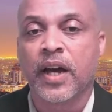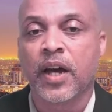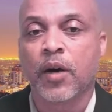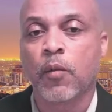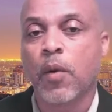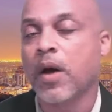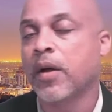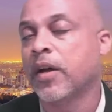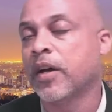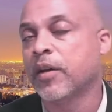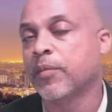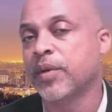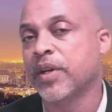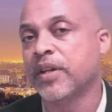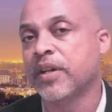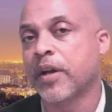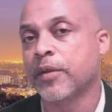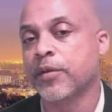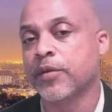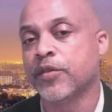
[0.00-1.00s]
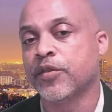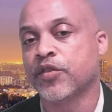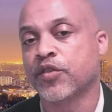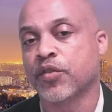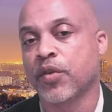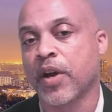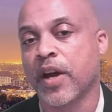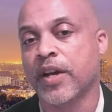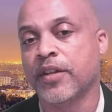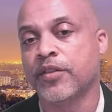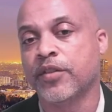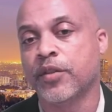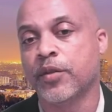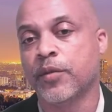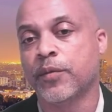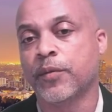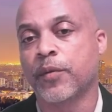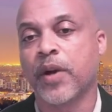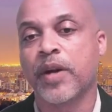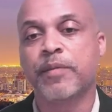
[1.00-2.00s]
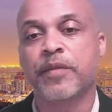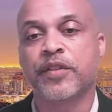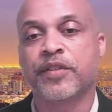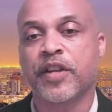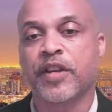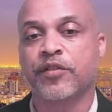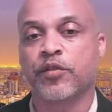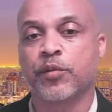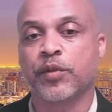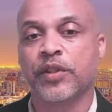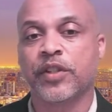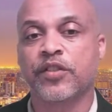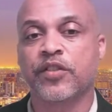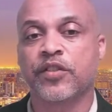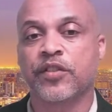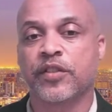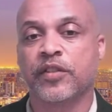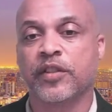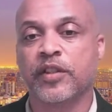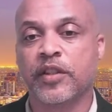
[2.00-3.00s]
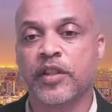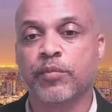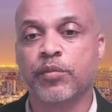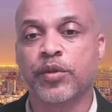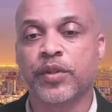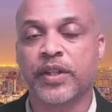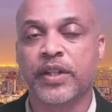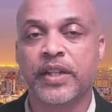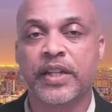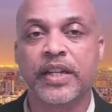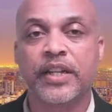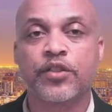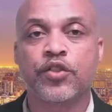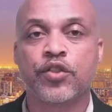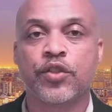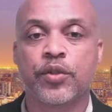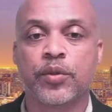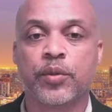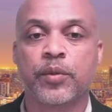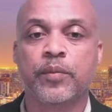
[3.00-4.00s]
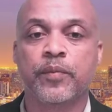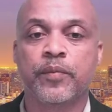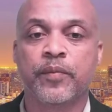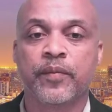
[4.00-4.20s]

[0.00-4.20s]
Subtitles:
while Huckabee and others try to frame this as a religious liberty issue,